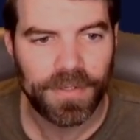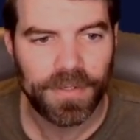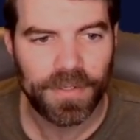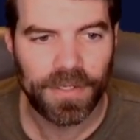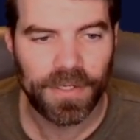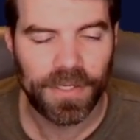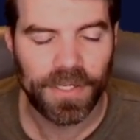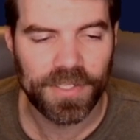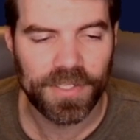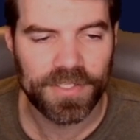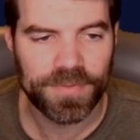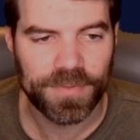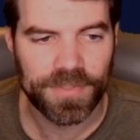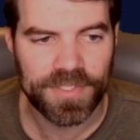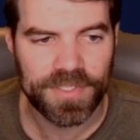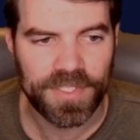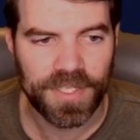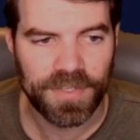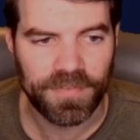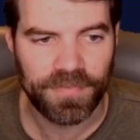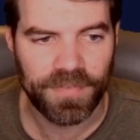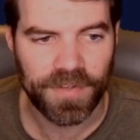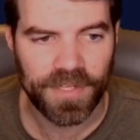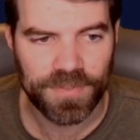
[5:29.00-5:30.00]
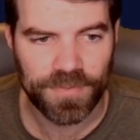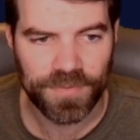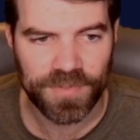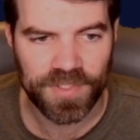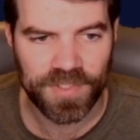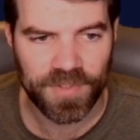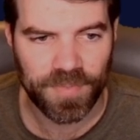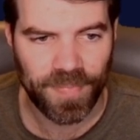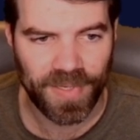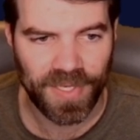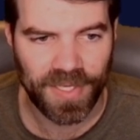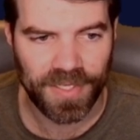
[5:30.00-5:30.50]
This one's defense with
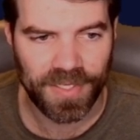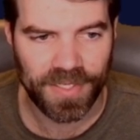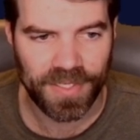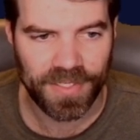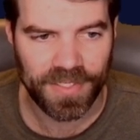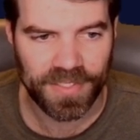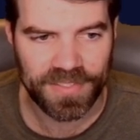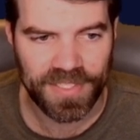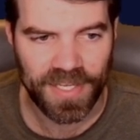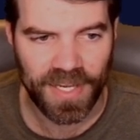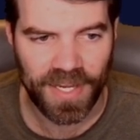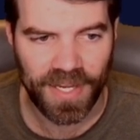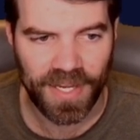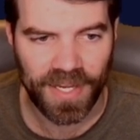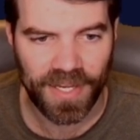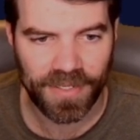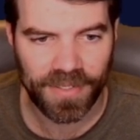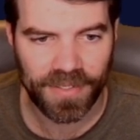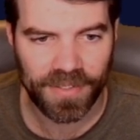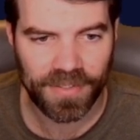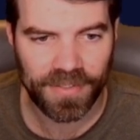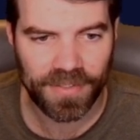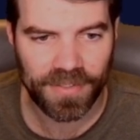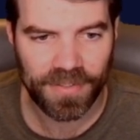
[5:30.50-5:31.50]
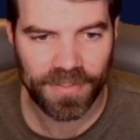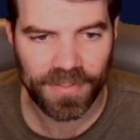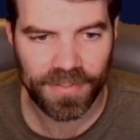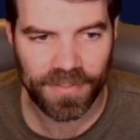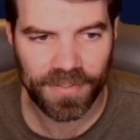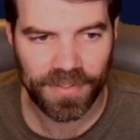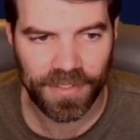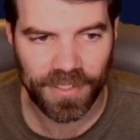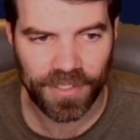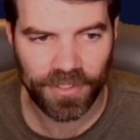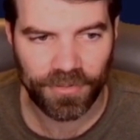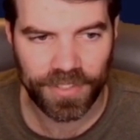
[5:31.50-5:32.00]
speed and attack
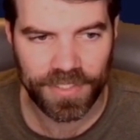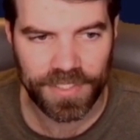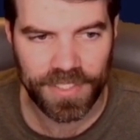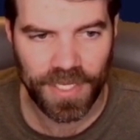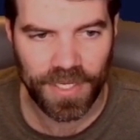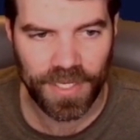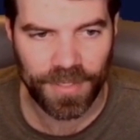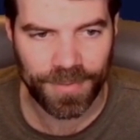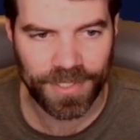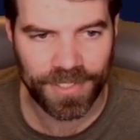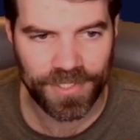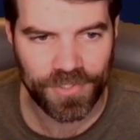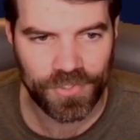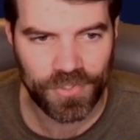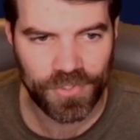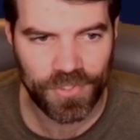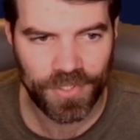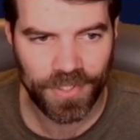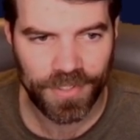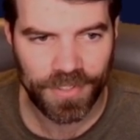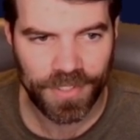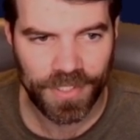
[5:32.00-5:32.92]
and crit damage.